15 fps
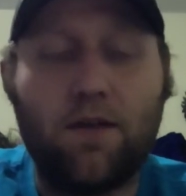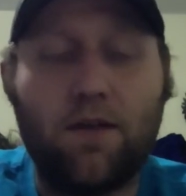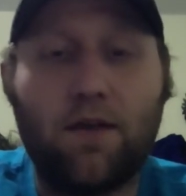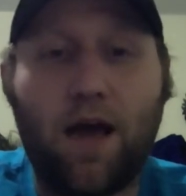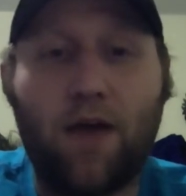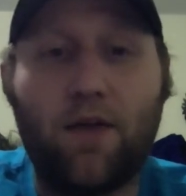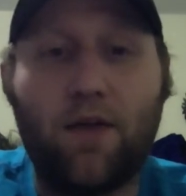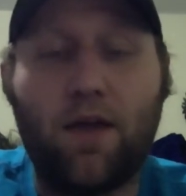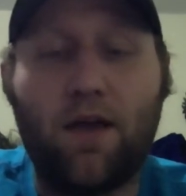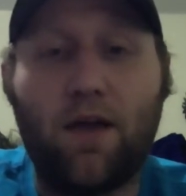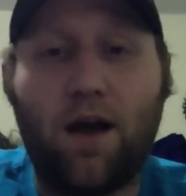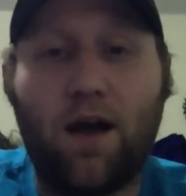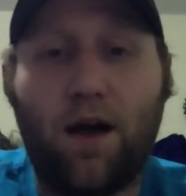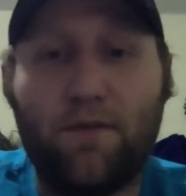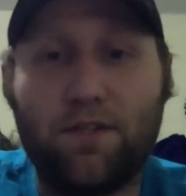Now, they
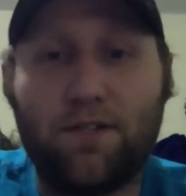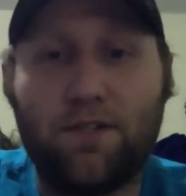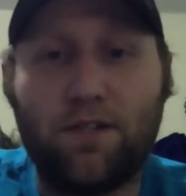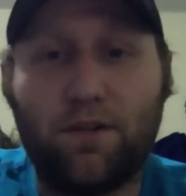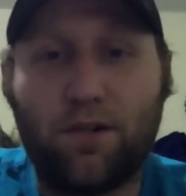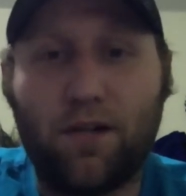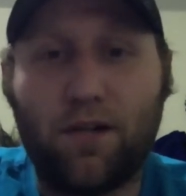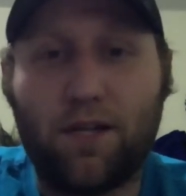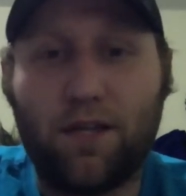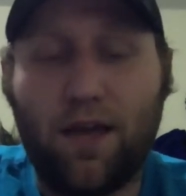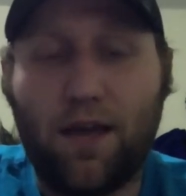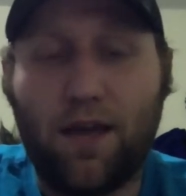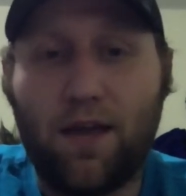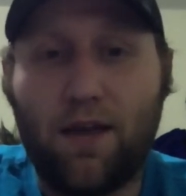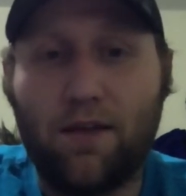obviously look like
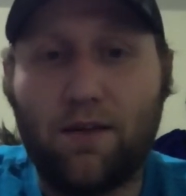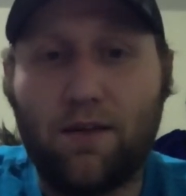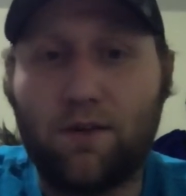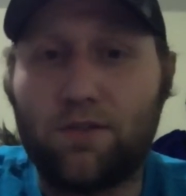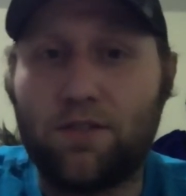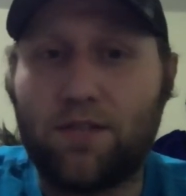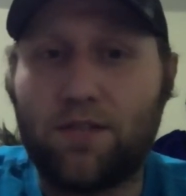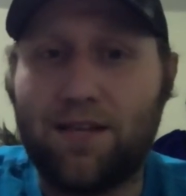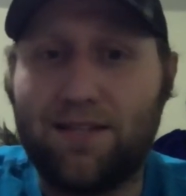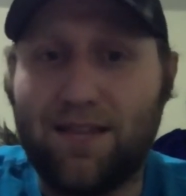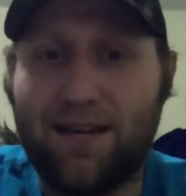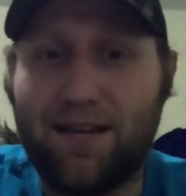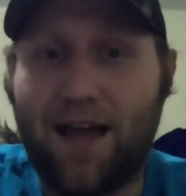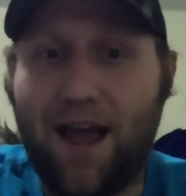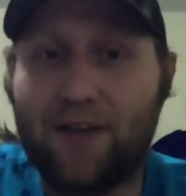they, since they
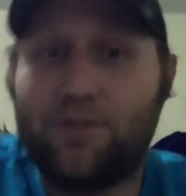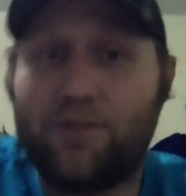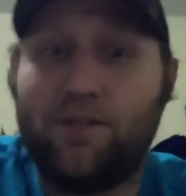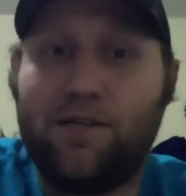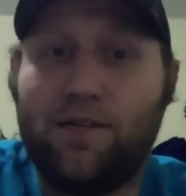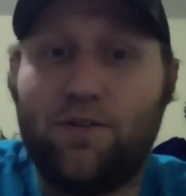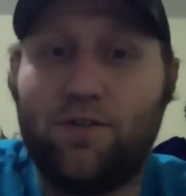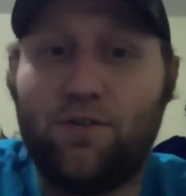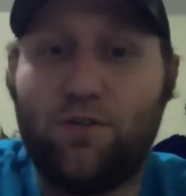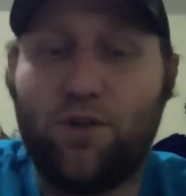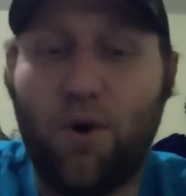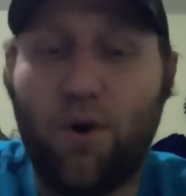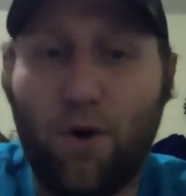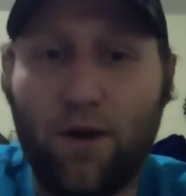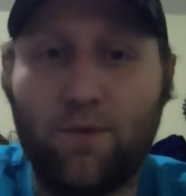did actually
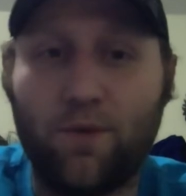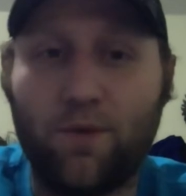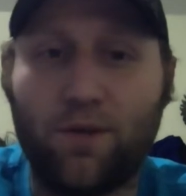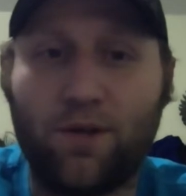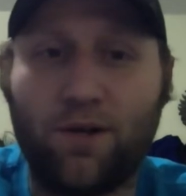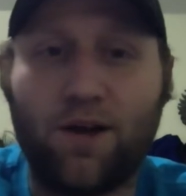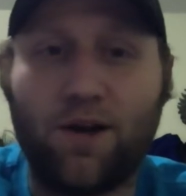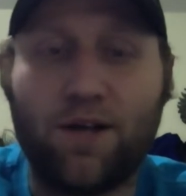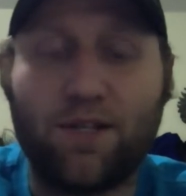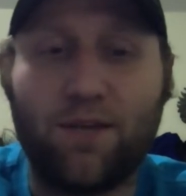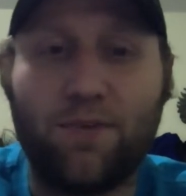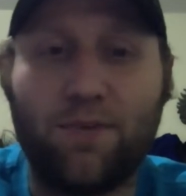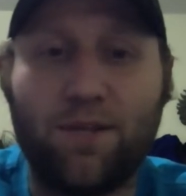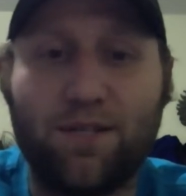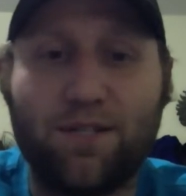join with a lacrosse
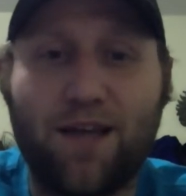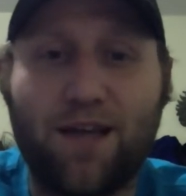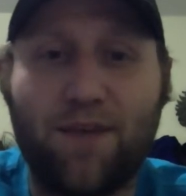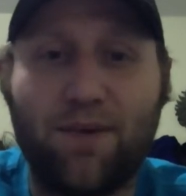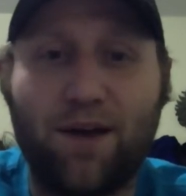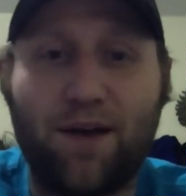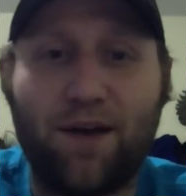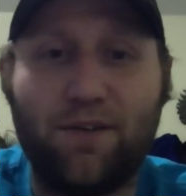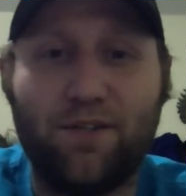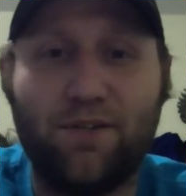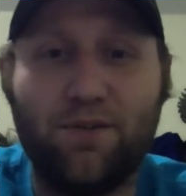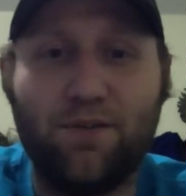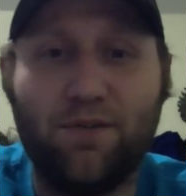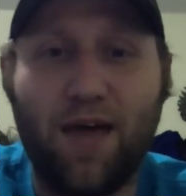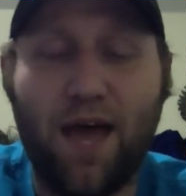company this time around to
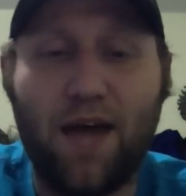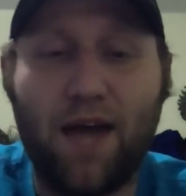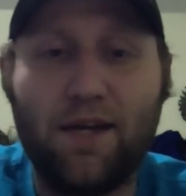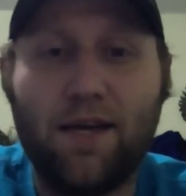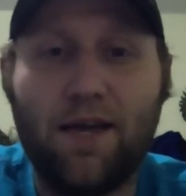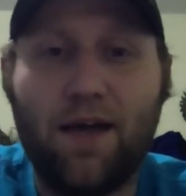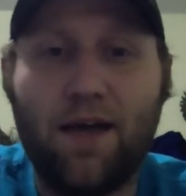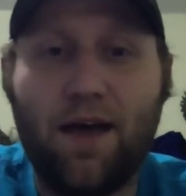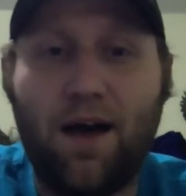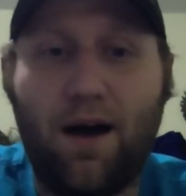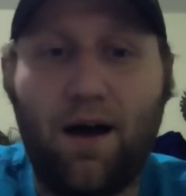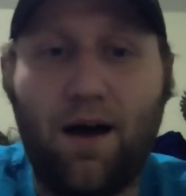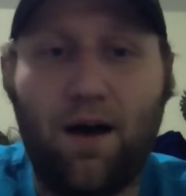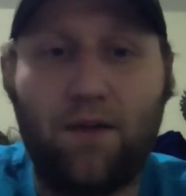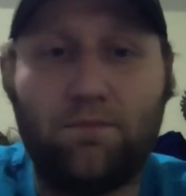do that,
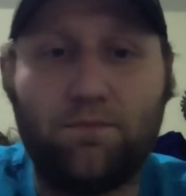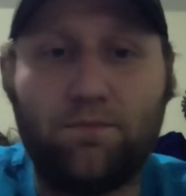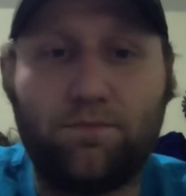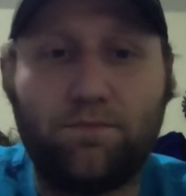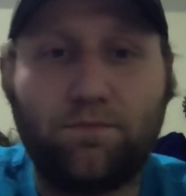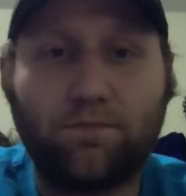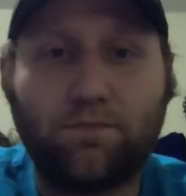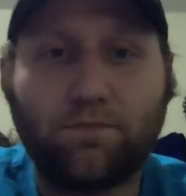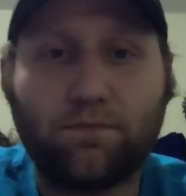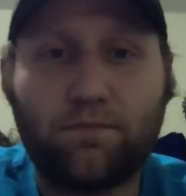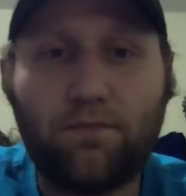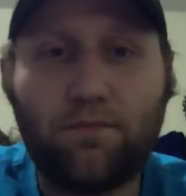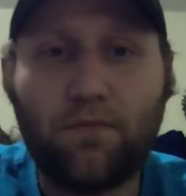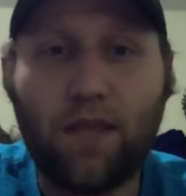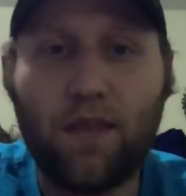
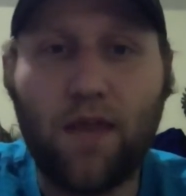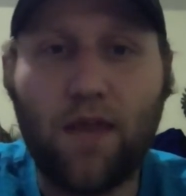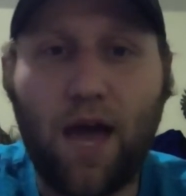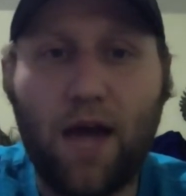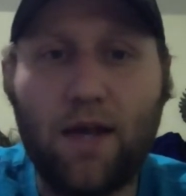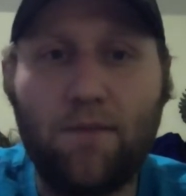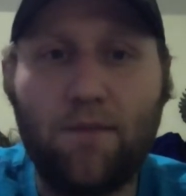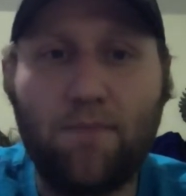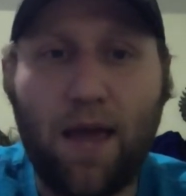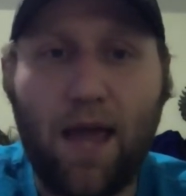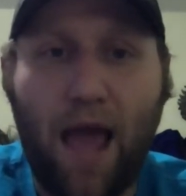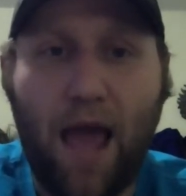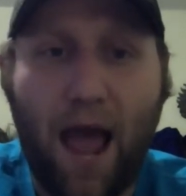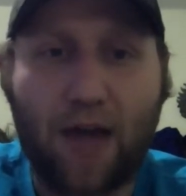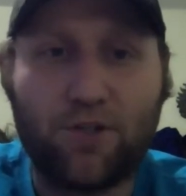that it
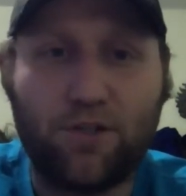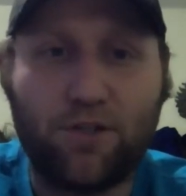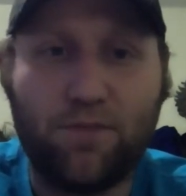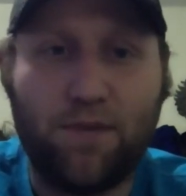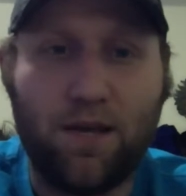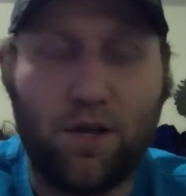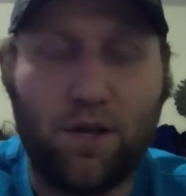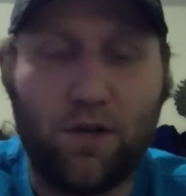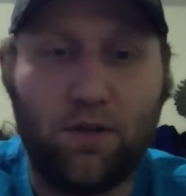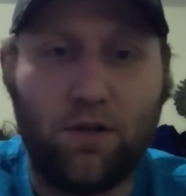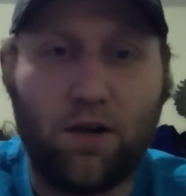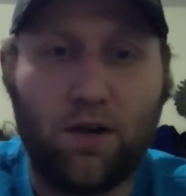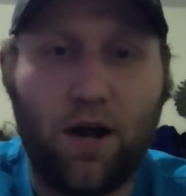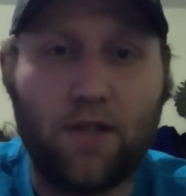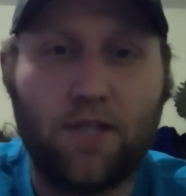may actually be a good
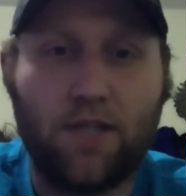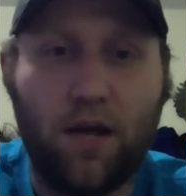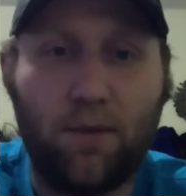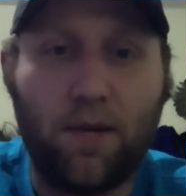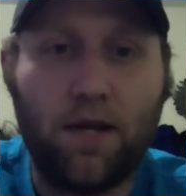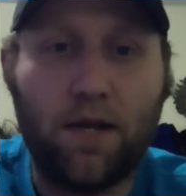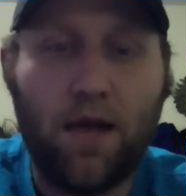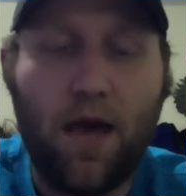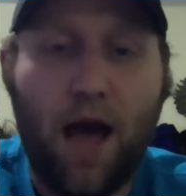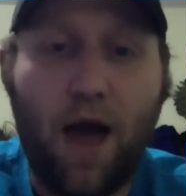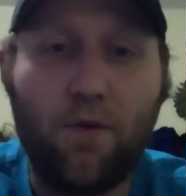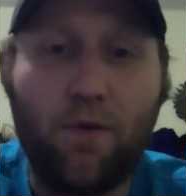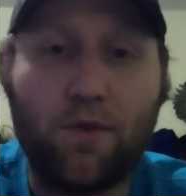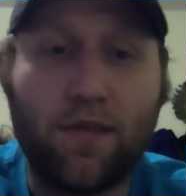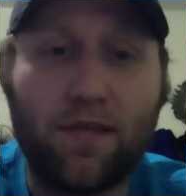lacrosse helmet.
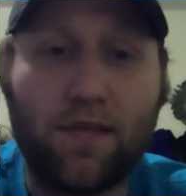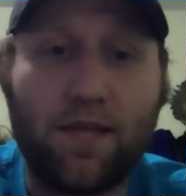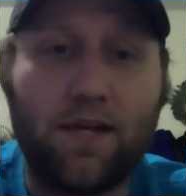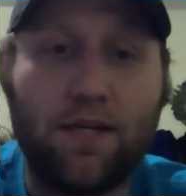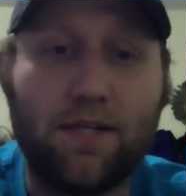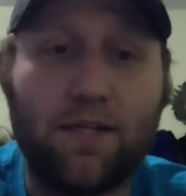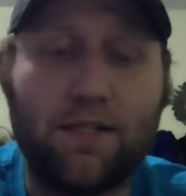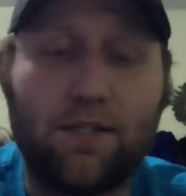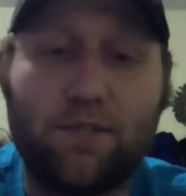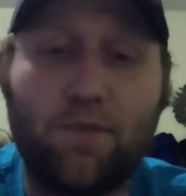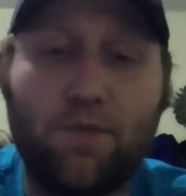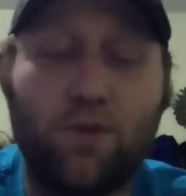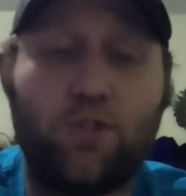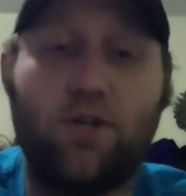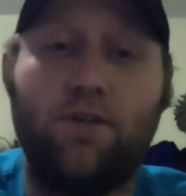I would think that it is. It's
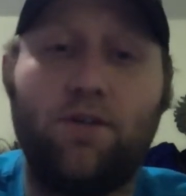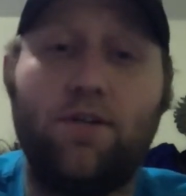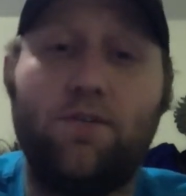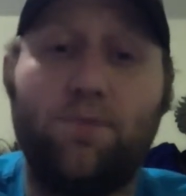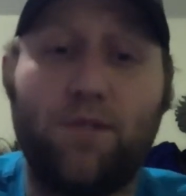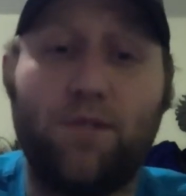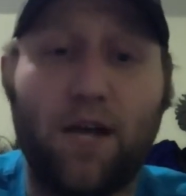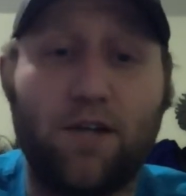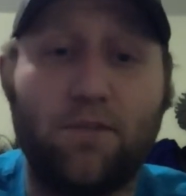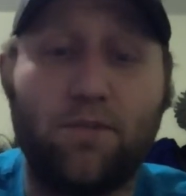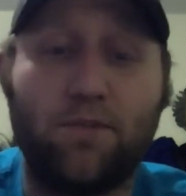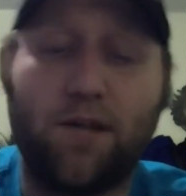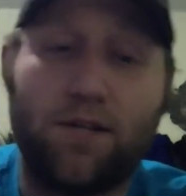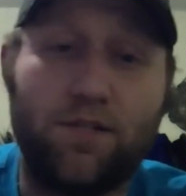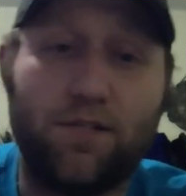most certainly is protection.
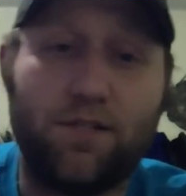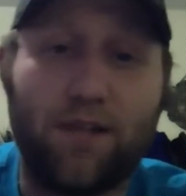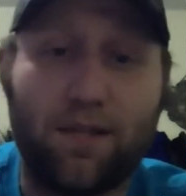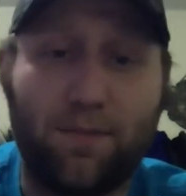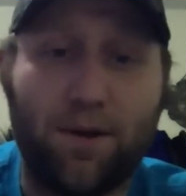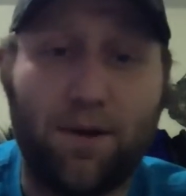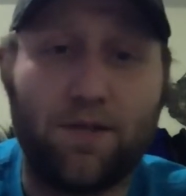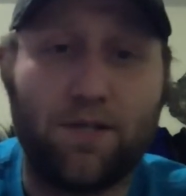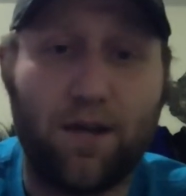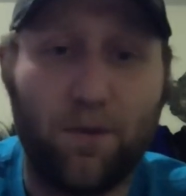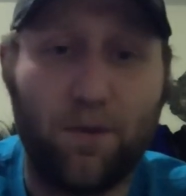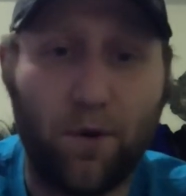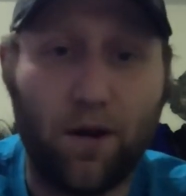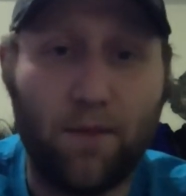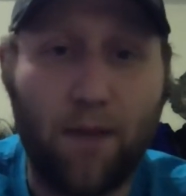Protection is not the part you got
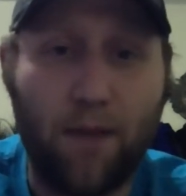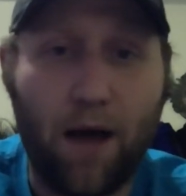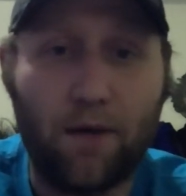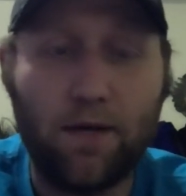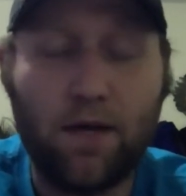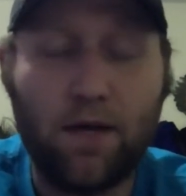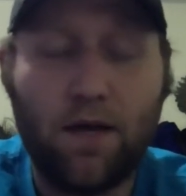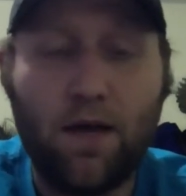to worry about.